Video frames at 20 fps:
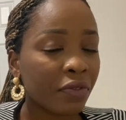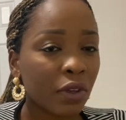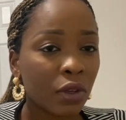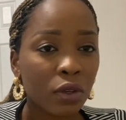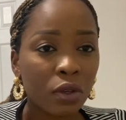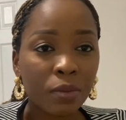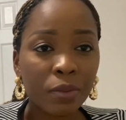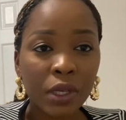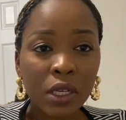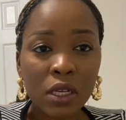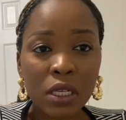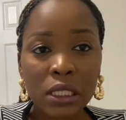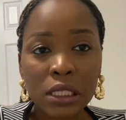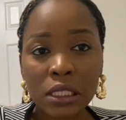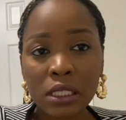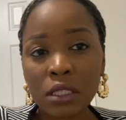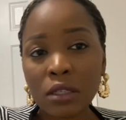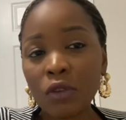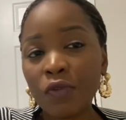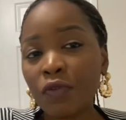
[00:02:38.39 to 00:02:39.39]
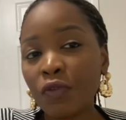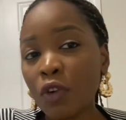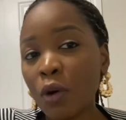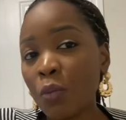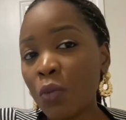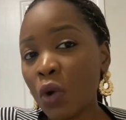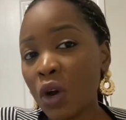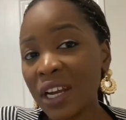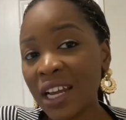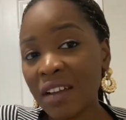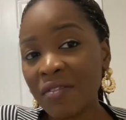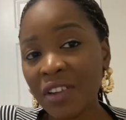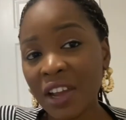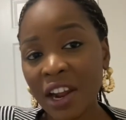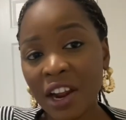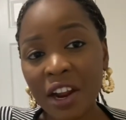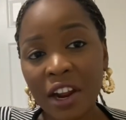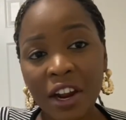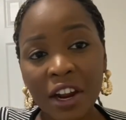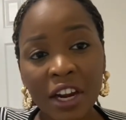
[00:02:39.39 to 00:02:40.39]
You know, because from what I've
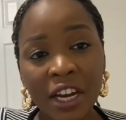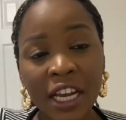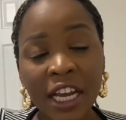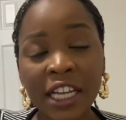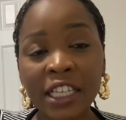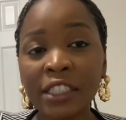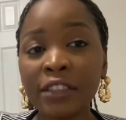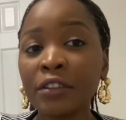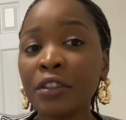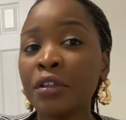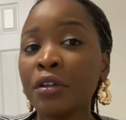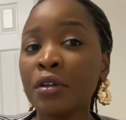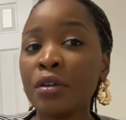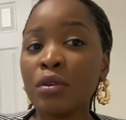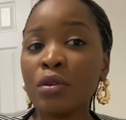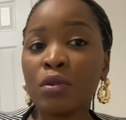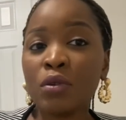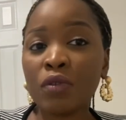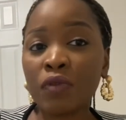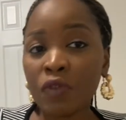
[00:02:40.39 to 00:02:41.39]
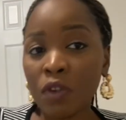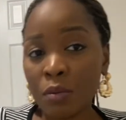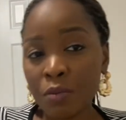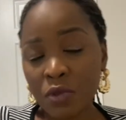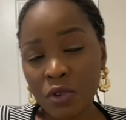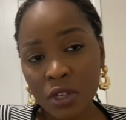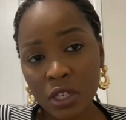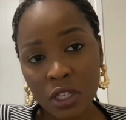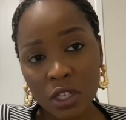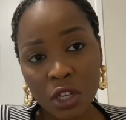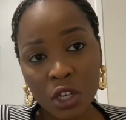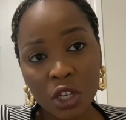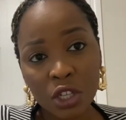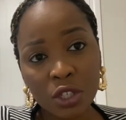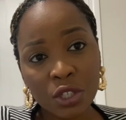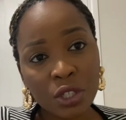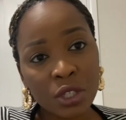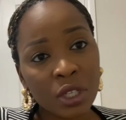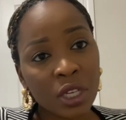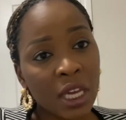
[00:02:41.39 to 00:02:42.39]
heard and, you know, from
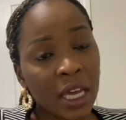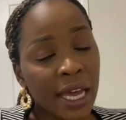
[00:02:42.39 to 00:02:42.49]
research,